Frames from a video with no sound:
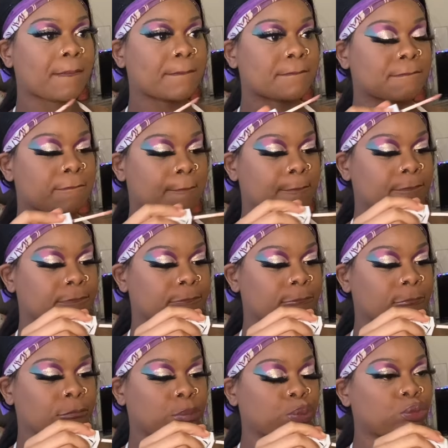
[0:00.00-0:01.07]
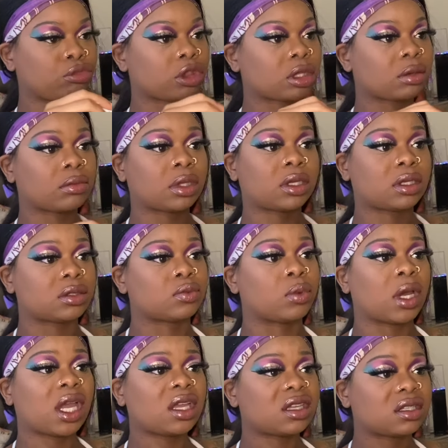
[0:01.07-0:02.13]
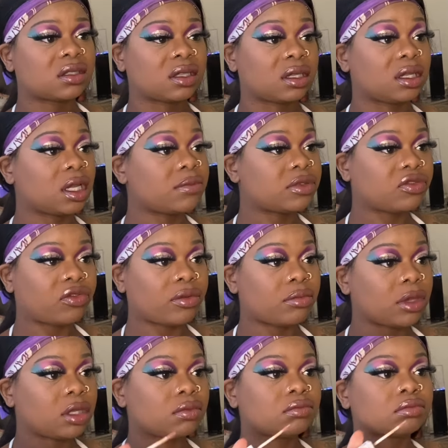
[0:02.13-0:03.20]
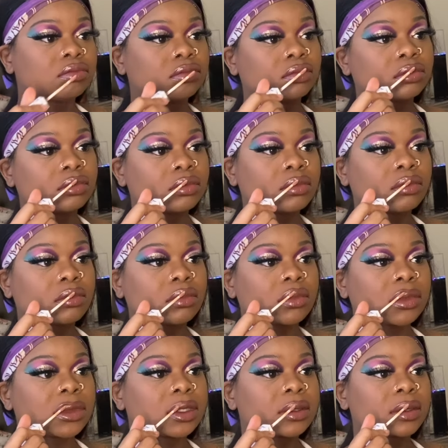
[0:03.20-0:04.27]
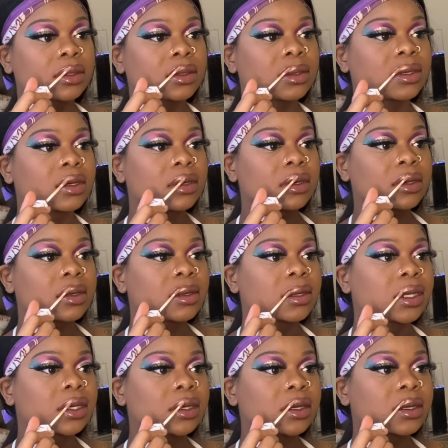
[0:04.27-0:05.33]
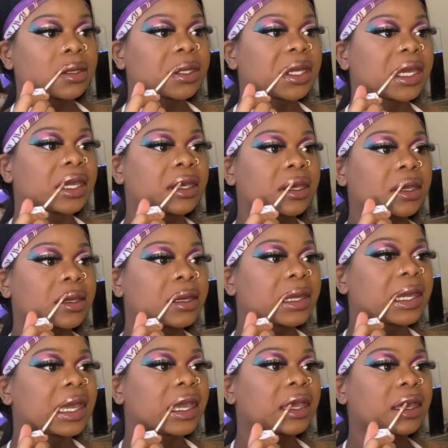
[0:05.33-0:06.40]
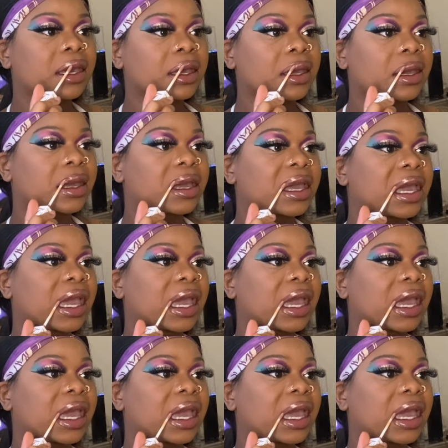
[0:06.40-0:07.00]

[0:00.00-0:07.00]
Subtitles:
and before I start talking, just look at the transformation of my lip. Like, just look.